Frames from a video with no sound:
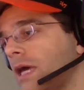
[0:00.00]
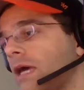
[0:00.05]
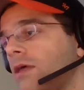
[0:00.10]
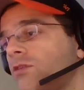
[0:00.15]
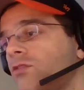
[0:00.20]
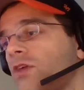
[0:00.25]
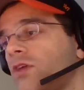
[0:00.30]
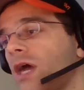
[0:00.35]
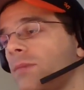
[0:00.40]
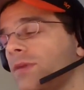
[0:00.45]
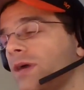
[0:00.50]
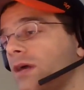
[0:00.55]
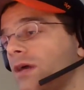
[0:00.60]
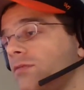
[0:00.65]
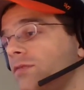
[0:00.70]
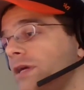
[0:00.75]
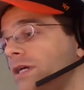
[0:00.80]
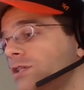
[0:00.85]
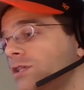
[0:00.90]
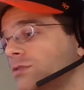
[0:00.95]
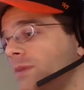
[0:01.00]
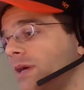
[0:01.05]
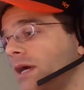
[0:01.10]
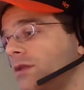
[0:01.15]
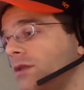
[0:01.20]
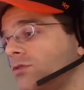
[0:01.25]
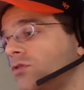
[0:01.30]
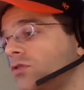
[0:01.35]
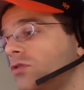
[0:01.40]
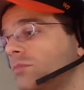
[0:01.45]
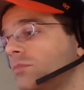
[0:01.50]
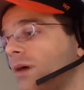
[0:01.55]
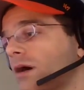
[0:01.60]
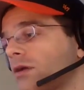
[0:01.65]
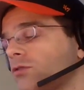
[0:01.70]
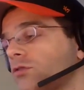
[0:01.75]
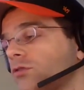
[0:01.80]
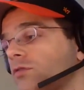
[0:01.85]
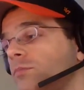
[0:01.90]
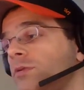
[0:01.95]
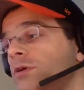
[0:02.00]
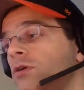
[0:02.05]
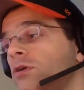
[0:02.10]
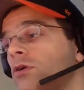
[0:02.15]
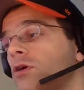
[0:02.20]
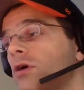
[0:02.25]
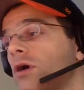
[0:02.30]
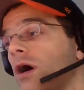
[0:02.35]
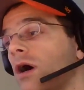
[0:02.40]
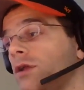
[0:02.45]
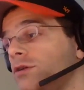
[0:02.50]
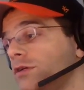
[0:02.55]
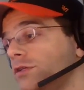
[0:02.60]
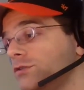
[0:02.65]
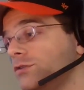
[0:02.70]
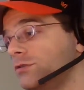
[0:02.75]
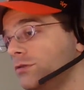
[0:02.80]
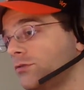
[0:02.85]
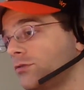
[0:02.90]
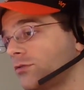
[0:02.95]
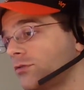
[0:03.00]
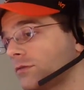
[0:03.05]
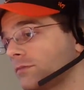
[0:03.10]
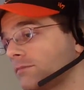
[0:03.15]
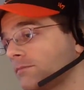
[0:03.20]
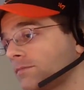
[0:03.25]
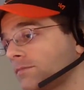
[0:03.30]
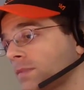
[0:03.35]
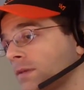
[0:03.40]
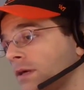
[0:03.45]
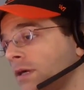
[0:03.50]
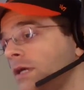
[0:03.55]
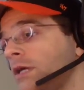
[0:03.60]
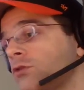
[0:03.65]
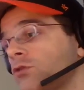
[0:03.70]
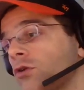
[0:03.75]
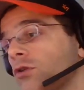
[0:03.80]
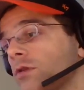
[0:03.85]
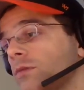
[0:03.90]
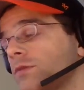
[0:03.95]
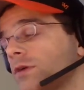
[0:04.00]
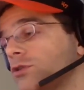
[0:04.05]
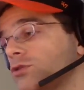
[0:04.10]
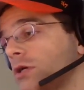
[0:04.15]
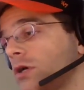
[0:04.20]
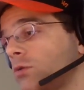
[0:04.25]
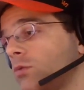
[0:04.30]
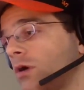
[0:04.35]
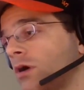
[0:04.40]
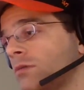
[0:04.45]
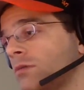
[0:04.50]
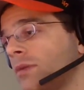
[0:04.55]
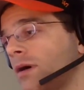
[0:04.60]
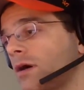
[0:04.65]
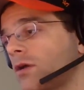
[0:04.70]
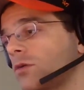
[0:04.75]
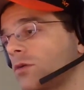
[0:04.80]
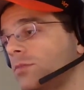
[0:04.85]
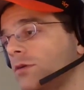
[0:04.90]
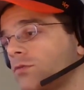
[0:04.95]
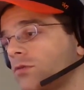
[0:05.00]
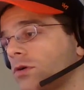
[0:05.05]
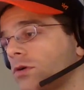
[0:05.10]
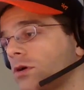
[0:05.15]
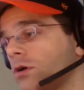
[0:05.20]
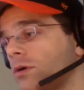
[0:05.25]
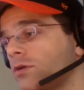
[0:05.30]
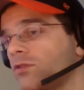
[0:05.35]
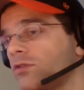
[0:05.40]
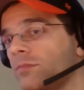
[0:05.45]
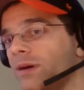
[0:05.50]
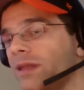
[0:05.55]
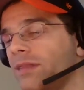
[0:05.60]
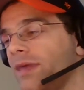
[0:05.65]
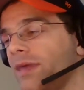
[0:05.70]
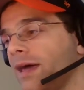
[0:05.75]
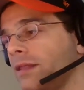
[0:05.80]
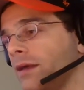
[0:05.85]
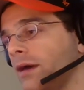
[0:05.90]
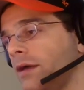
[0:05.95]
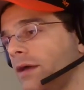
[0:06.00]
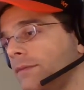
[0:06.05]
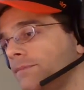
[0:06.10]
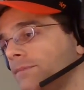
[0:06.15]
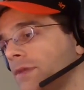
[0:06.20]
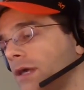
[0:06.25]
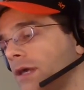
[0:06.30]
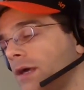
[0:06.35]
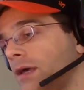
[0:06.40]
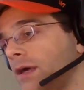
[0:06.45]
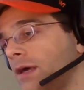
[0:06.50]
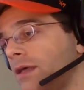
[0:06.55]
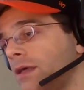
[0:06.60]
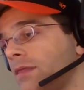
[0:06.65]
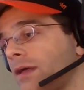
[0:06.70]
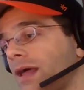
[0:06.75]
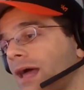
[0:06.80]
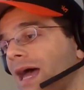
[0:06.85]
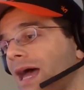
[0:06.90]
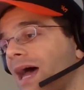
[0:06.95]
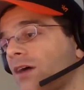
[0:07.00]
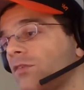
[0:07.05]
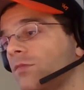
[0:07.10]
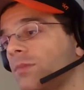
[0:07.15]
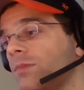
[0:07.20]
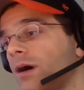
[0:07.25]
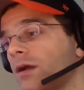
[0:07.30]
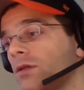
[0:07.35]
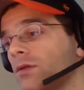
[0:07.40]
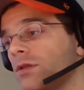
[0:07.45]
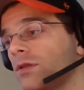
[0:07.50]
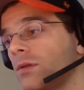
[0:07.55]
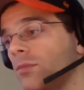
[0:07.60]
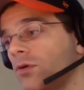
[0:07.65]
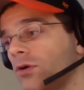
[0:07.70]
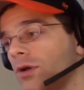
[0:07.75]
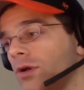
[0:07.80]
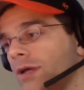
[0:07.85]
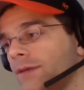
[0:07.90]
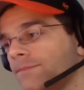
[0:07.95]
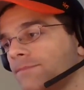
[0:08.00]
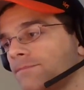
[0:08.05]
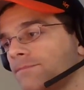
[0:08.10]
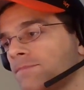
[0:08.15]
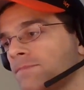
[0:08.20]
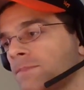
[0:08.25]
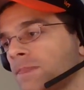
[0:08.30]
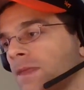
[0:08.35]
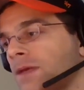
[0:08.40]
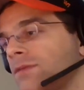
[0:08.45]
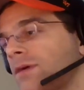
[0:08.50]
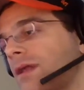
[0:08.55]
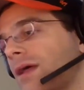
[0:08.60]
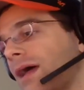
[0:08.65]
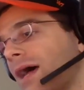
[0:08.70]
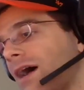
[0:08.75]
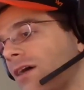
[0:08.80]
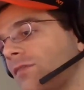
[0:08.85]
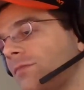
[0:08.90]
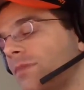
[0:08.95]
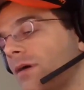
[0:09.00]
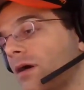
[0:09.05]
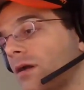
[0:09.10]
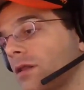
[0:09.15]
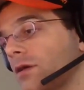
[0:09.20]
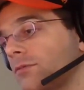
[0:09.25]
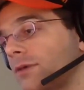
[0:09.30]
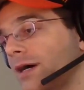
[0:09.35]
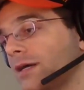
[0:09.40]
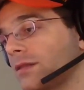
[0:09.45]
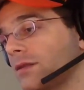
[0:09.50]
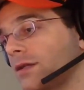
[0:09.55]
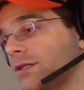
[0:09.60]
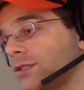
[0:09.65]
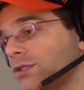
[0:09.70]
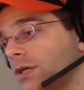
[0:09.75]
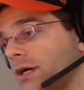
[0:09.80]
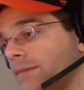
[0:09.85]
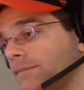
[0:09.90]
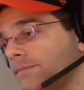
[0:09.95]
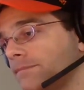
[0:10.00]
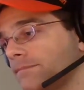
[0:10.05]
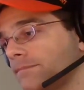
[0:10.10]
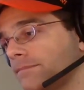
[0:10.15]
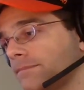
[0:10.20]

Sam gave each man two bottles of pure onion juice. He told them to drink one bottle before going to bed that night, then a half bottle in the morning, and then a half bottle around lunchtime.